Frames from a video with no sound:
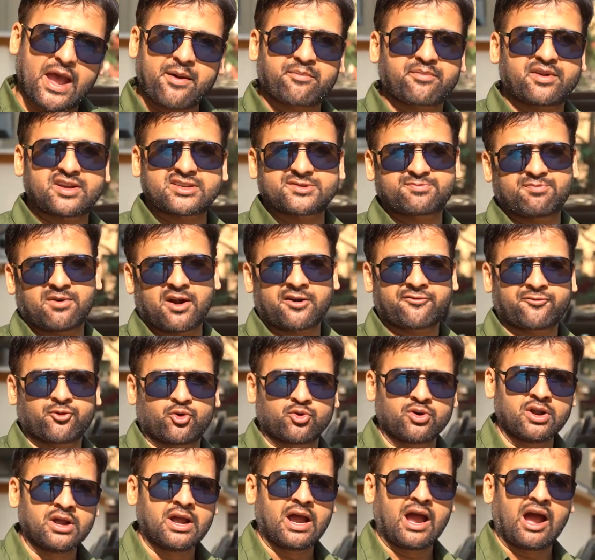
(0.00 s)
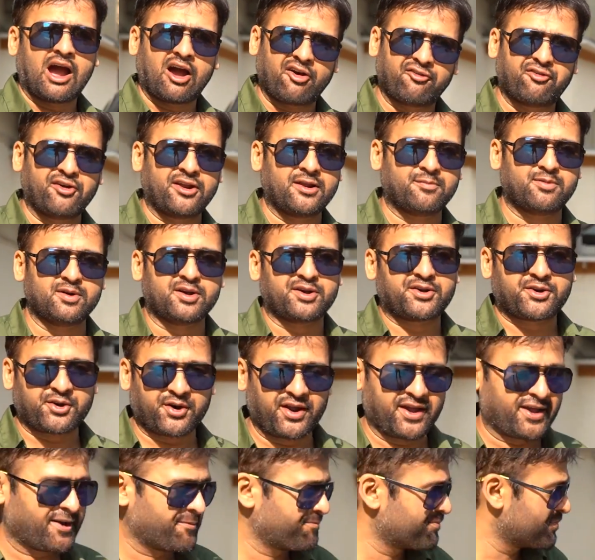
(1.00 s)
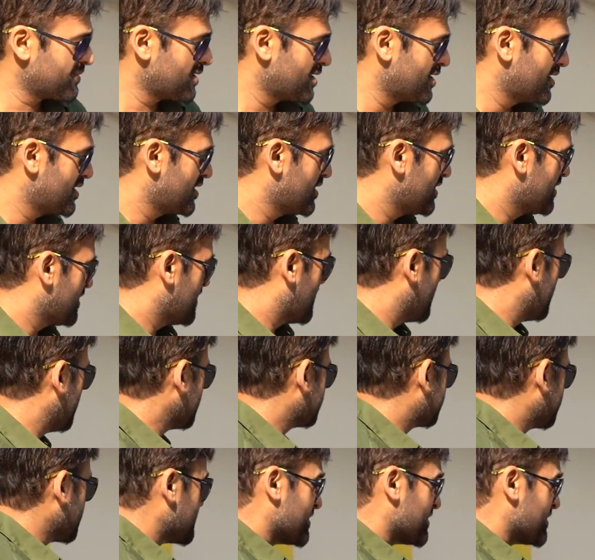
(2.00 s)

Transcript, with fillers: camera smartphone available today. And let's